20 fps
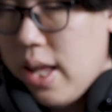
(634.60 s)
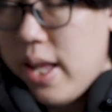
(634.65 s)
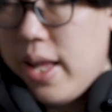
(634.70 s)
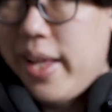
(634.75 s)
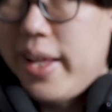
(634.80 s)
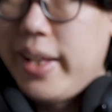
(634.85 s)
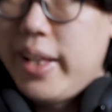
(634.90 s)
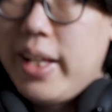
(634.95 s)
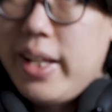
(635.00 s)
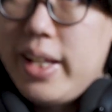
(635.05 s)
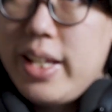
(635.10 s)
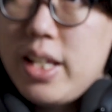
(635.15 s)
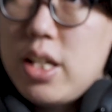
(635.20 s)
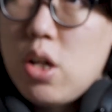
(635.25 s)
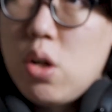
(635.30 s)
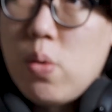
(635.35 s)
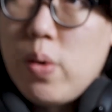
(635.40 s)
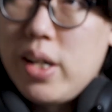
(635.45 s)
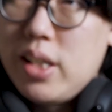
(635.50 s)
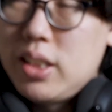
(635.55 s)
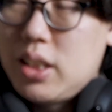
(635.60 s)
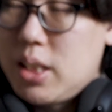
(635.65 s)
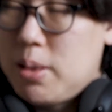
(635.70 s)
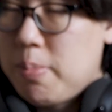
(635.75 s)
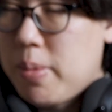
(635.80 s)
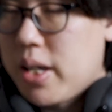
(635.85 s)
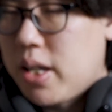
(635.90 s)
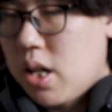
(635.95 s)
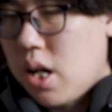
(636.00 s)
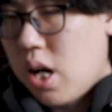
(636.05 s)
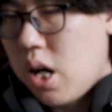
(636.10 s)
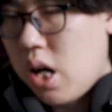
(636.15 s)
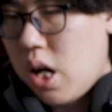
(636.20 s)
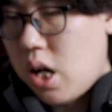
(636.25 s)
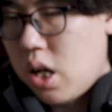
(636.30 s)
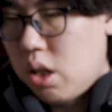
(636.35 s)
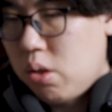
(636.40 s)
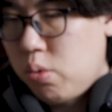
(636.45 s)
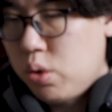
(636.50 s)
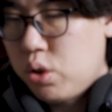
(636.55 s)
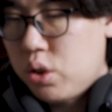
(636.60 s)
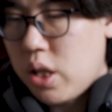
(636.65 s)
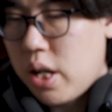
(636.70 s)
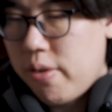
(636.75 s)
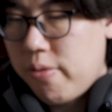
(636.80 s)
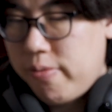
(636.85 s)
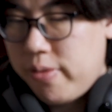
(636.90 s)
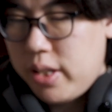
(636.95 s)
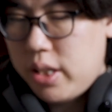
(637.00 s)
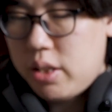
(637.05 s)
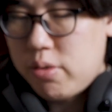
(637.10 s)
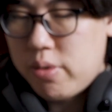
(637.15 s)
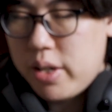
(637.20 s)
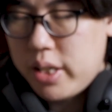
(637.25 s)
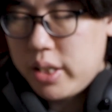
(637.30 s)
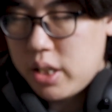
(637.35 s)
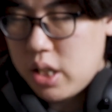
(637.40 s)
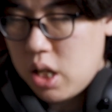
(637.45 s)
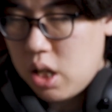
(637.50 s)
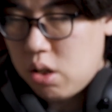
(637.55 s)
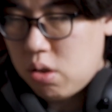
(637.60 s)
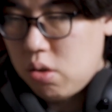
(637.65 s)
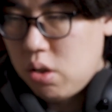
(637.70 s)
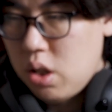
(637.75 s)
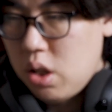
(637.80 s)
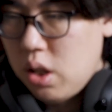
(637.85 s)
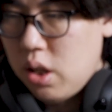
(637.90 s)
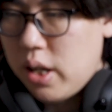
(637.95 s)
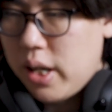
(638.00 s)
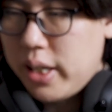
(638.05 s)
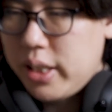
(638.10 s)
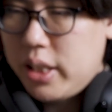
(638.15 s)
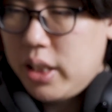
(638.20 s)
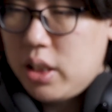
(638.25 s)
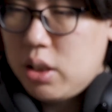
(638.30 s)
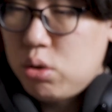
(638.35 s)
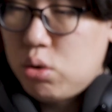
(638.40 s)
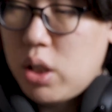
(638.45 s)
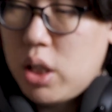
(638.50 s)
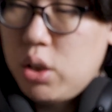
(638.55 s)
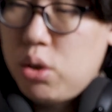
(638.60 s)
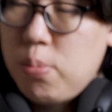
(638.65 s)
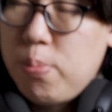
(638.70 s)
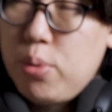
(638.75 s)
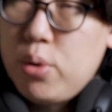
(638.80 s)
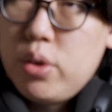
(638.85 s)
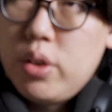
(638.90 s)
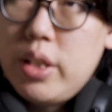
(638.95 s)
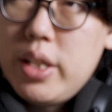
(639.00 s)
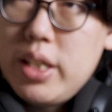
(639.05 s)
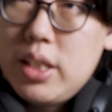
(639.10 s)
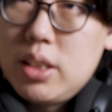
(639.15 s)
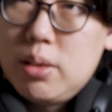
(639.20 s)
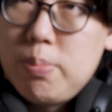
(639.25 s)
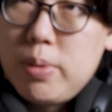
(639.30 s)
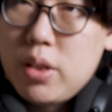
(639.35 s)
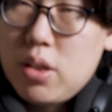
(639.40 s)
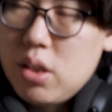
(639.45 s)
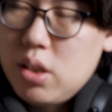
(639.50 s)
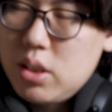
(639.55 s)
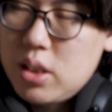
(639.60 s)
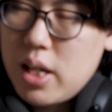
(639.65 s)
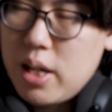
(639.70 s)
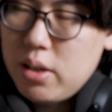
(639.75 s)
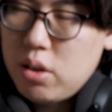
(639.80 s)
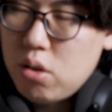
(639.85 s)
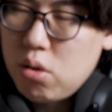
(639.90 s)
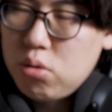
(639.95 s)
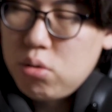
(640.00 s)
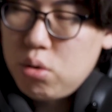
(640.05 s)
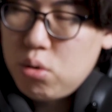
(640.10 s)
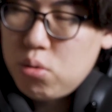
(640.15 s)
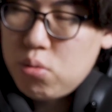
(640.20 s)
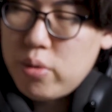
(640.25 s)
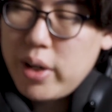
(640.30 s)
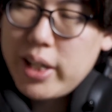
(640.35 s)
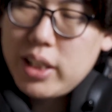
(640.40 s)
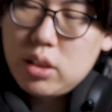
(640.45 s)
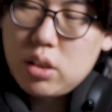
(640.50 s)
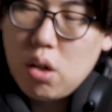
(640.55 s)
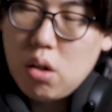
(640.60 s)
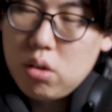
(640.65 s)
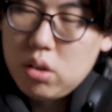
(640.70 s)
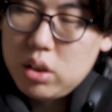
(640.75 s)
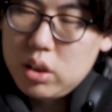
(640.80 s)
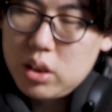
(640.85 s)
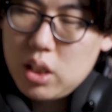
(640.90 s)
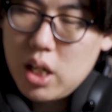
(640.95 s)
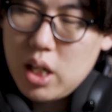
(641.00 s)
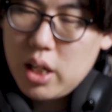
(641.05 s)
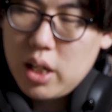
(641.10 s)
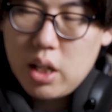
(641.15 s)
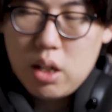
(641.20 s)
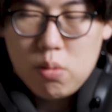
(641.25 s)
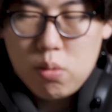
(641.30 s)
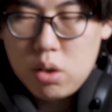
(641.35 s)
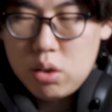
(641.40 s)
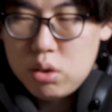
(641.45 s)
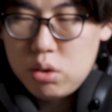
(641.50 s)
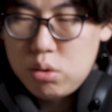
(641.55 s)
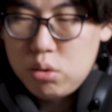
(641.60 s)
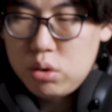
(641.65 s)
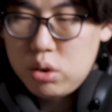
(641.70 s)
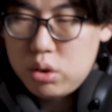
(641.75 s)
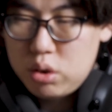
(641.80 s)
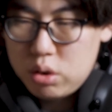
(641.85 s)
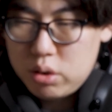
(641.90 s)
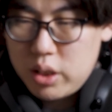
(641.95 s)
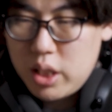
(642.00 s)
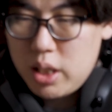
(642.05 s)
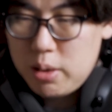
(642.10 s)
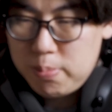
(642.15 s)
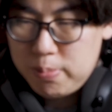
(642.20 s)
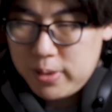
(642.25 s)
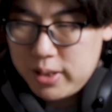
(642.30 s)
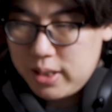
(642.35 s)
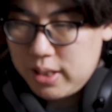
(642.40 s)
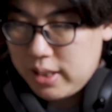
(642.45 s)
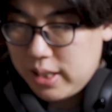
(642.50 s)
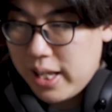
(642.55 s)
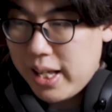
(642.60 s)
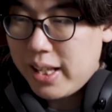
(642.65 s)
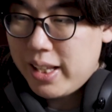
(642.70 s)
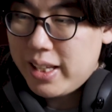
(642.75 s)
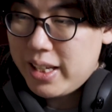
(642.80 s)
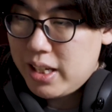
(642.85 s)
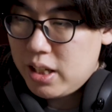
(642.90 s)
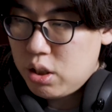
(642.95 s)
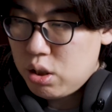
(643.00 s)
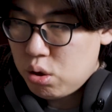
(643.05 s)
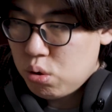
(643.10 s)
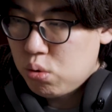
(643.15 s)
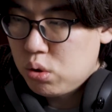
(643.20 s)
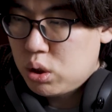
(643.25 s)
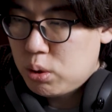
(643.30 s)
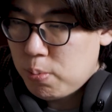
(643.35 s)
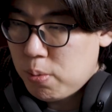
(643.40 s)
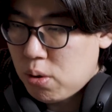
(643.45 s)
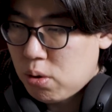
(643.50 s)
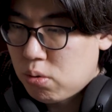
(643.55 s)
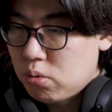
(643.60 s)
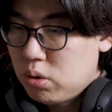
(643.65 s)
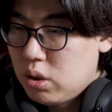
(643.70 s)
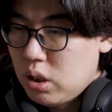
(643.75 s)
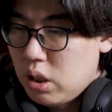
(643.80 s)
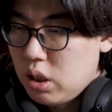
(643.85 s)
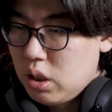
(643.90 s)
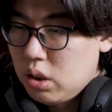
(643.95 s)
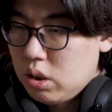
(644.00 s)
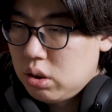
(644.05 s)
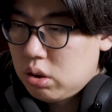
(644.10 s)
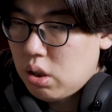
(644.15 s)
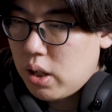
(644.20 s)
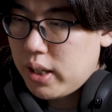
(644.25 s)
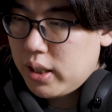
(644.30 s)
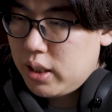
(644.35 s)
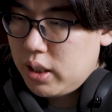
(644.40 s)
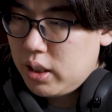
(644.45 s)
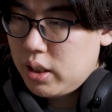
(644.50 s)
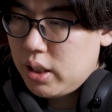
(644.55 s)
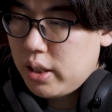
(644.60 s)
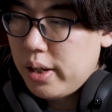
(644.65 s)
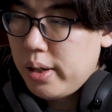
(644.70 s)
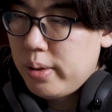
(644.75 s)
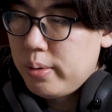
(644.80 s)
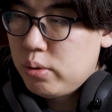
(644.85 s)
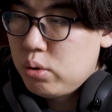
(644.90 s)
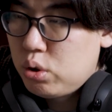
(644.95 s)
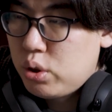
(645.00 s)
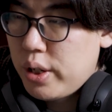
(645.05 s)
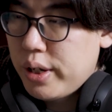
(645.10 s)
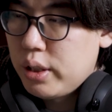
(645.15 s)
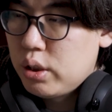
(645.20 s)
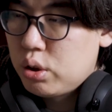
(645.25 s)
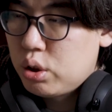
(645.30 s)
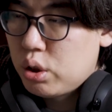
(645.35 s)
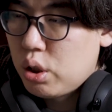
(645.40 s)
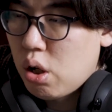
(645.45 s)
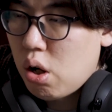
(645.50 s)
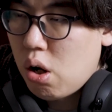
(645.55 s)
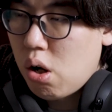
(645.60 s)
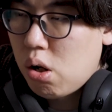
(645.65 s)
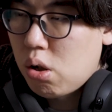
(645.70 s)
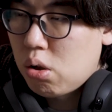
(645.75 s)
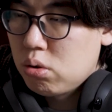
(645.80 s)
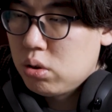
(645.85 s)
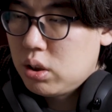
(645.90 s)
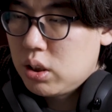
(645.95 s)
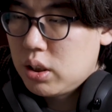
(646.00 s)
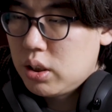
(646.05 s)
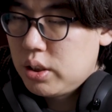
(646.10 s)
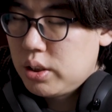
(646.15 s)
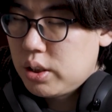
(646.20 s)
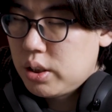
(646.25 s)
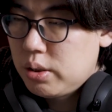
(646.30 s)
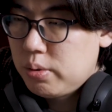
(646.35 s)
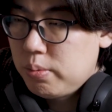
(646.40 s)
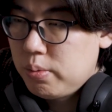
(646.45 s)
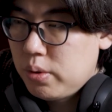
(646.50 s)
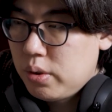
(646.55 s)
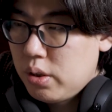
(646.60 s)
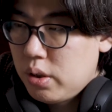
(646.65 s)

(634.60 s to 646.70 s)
And the Leo one is in my car, which I fit right now. I didn't try to put this because I don't do race all the time. I want to still keep it daily usable. So I didn't change the whole system.